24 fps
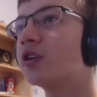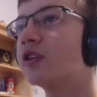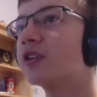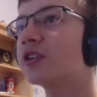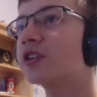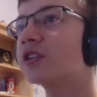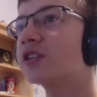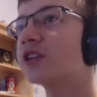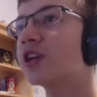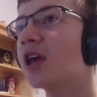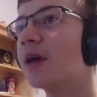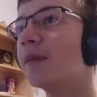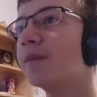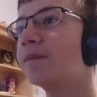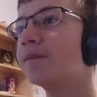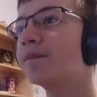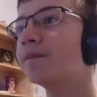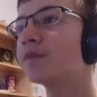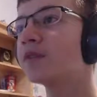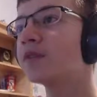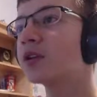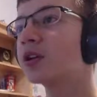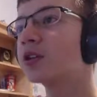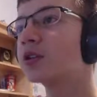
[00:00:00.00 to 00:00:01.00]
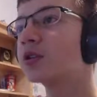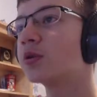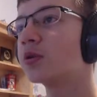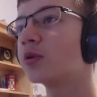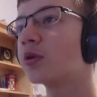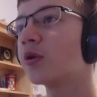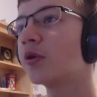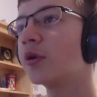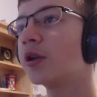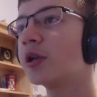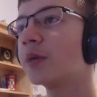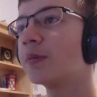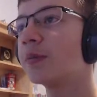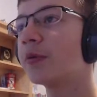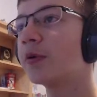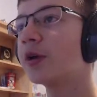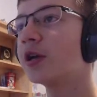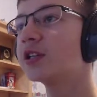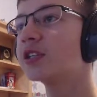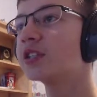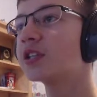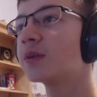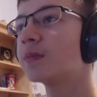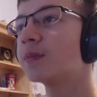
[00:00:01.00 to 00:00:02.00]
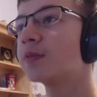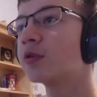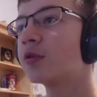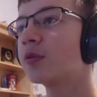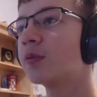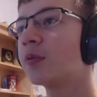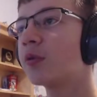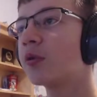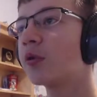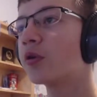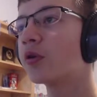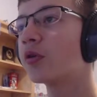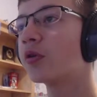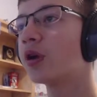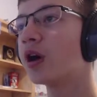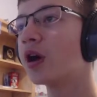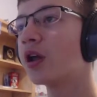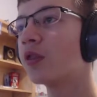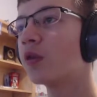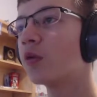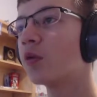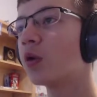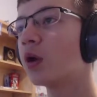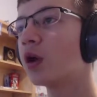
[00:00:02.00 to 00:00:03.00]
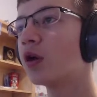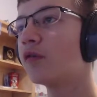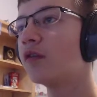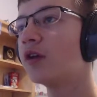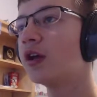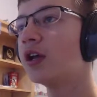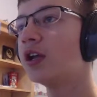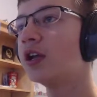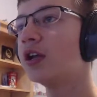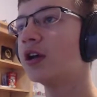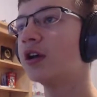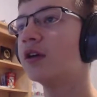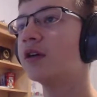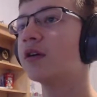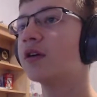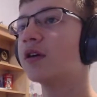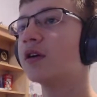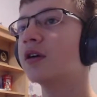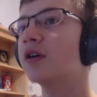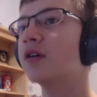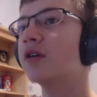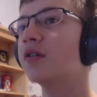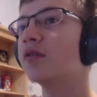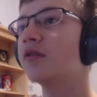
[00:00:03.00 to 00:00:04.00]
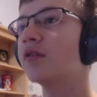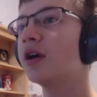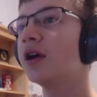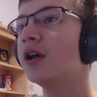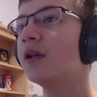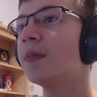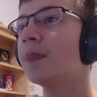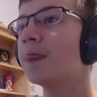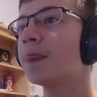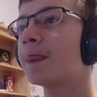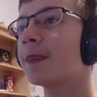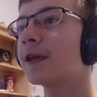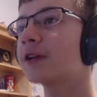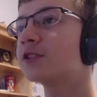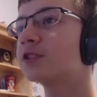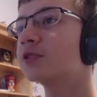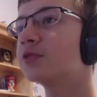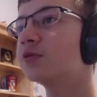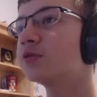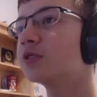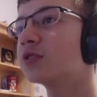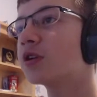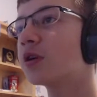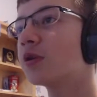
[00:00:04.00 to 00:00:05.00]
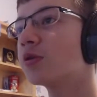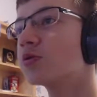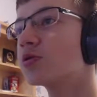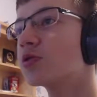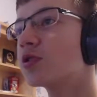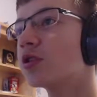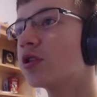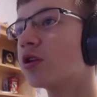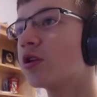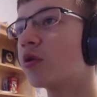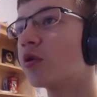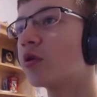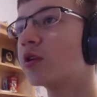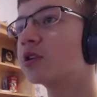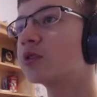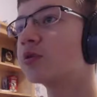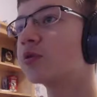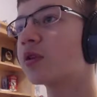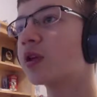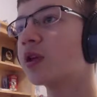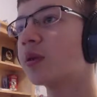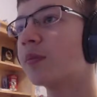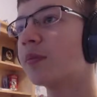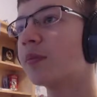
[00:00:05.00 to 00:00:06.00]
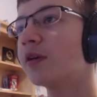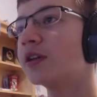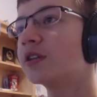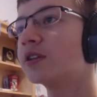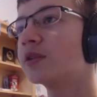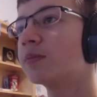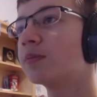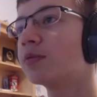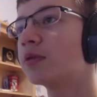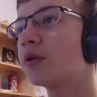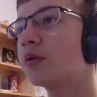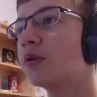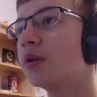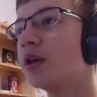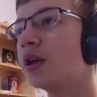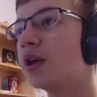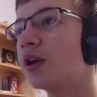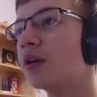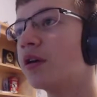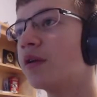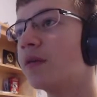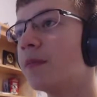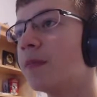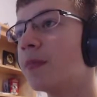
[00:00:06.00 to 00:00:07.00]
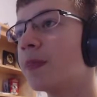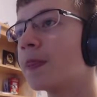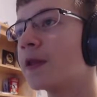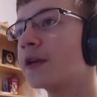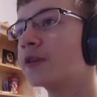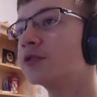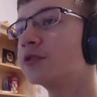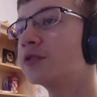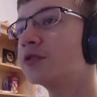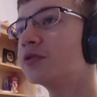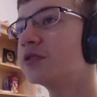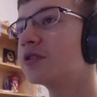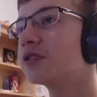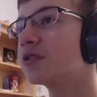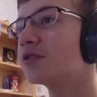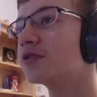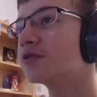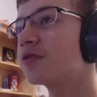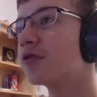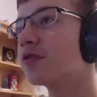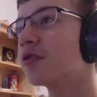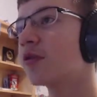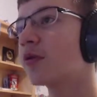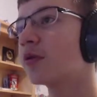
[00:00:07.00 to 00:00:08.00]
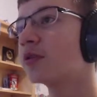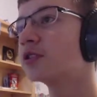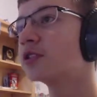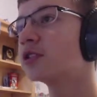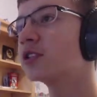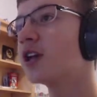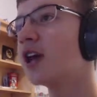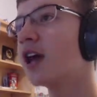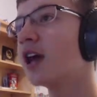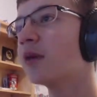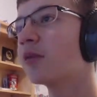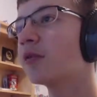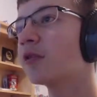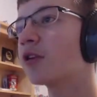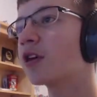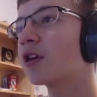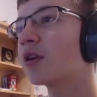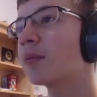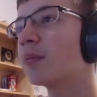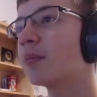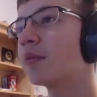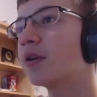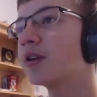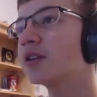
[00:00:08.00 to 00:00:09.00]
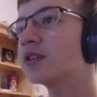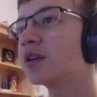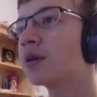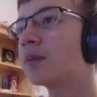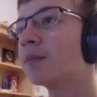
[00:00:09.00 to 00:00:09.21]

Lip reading: this again. So we're going to place a blue portal on the wall right here, right? As soon as it goes through the orange, we're going to place a blue here. As soon as it goes through the orange again, we're going to place a